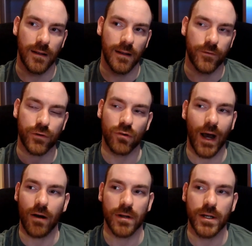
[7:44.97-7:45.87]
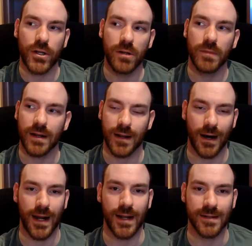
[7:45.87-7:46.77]
throughout
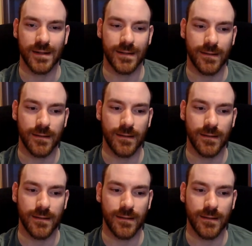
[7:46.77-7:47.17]
humankind,